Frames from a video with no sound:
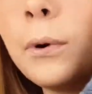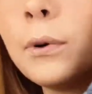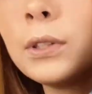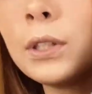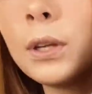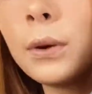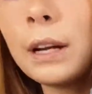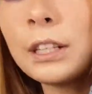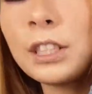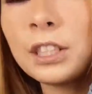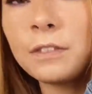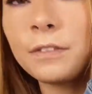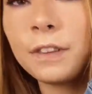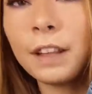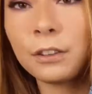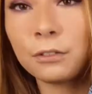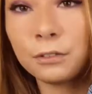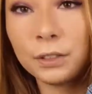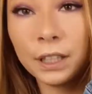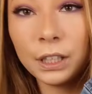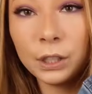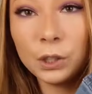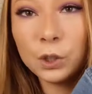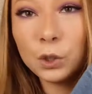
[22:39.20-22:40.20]
also, I just feel like
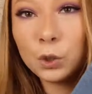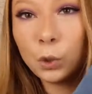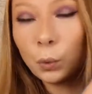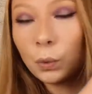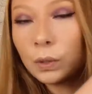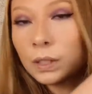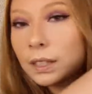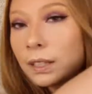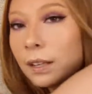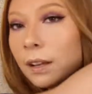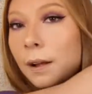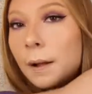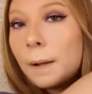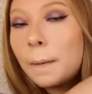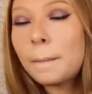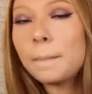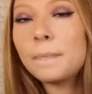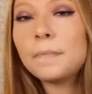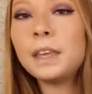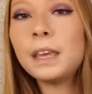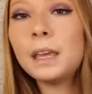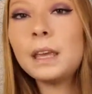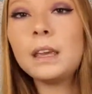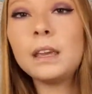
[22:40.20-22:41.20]
really suits
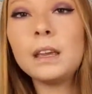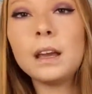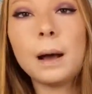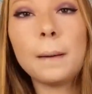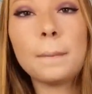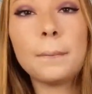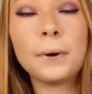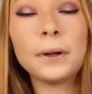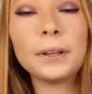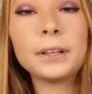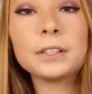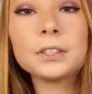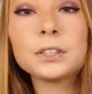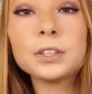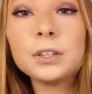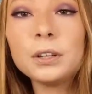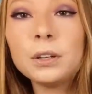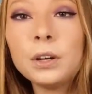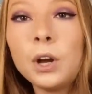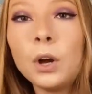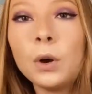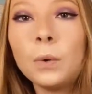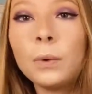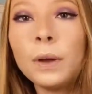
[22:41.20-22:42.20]
the boiler suit.
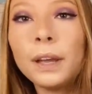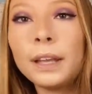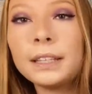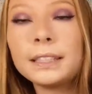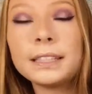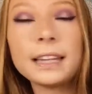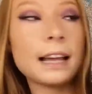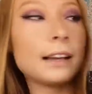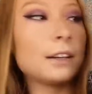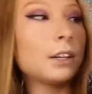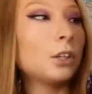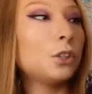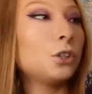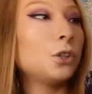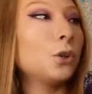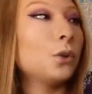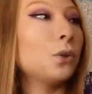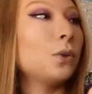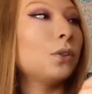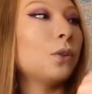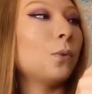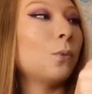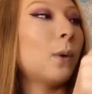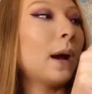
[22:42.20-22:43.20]
Working down
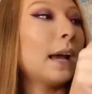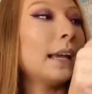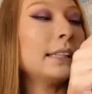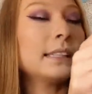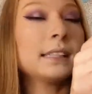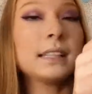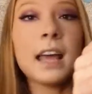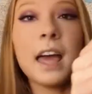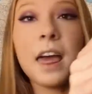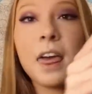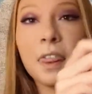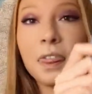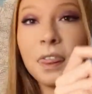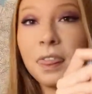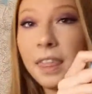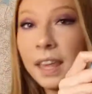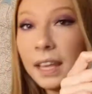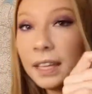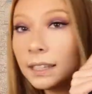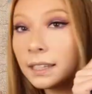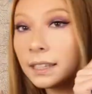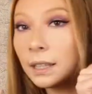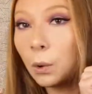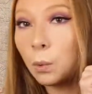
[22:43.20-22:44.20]
to the waist,
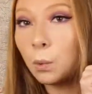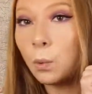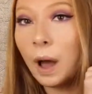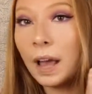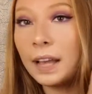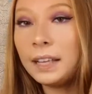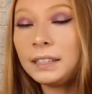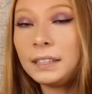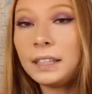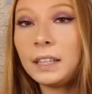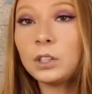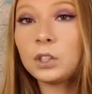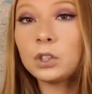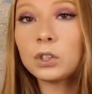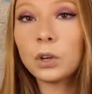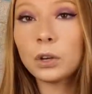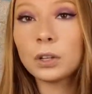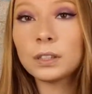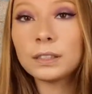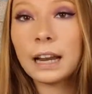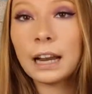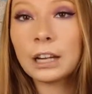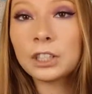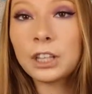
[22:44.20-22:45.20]
this waist is
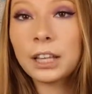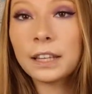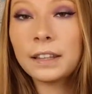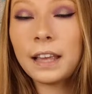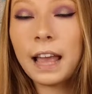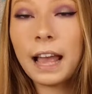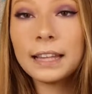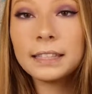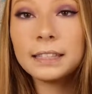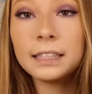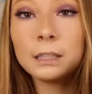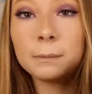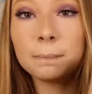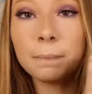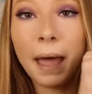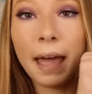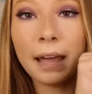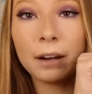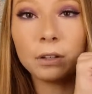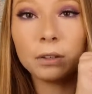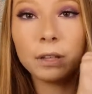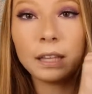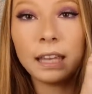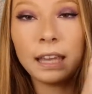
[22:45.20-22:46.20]
so snatched. Like, it has this
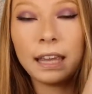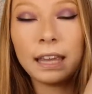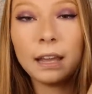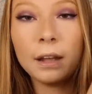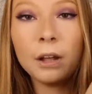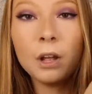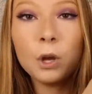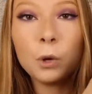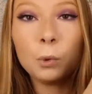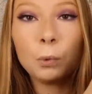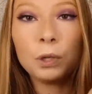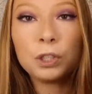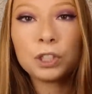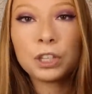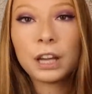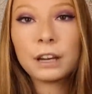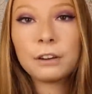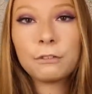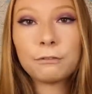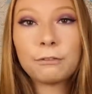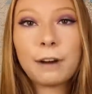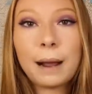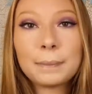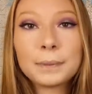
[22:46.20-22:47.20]
panel here which
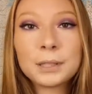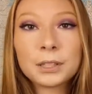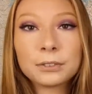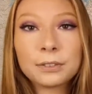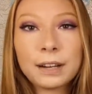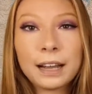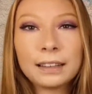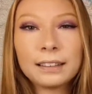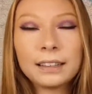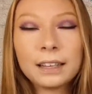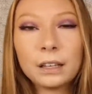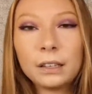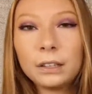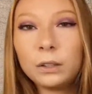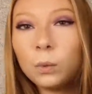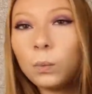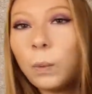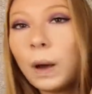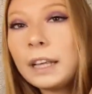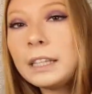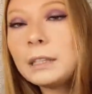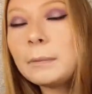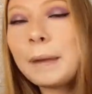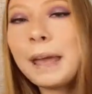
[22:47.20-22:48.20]
kind of wraps around like a little
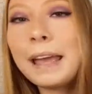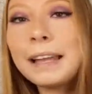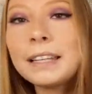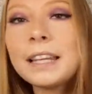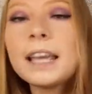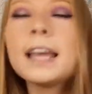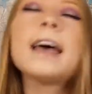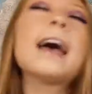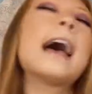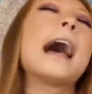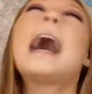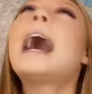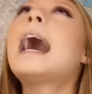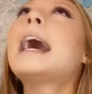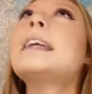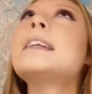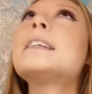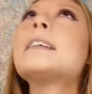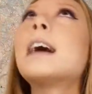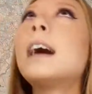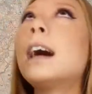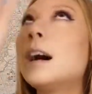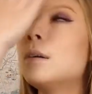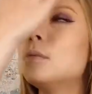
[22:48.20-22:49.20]
waistband, and